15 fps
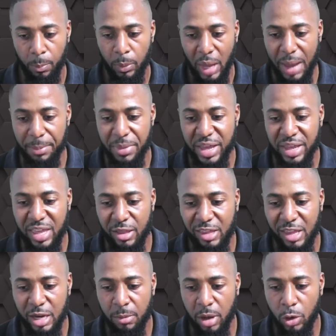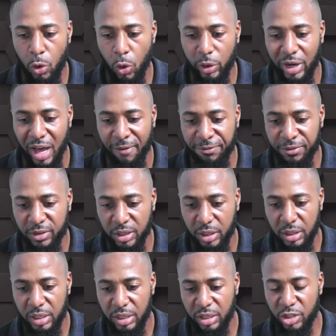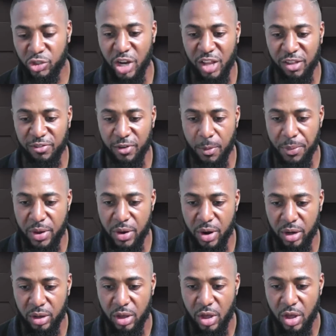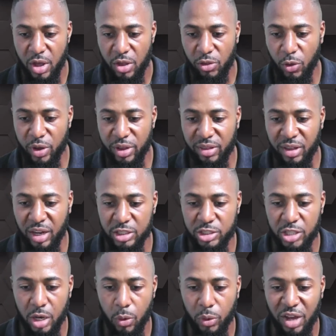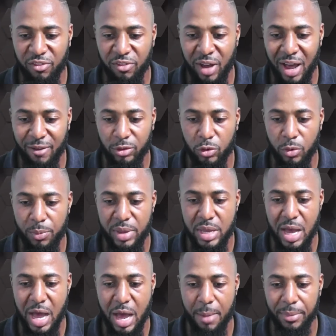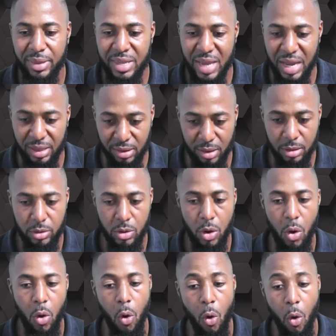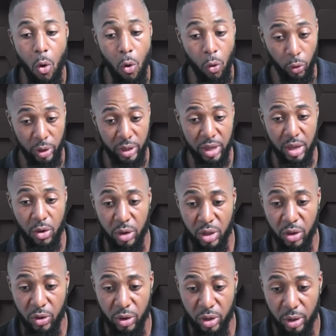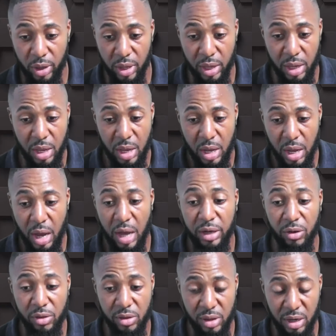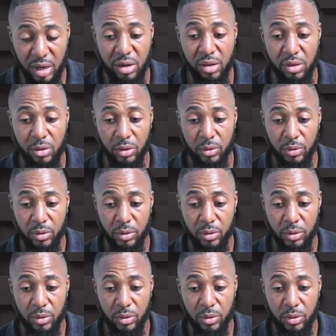And they can send him on loan after the transfer period. So his contract would have had to be cancelled. Okay. Understood.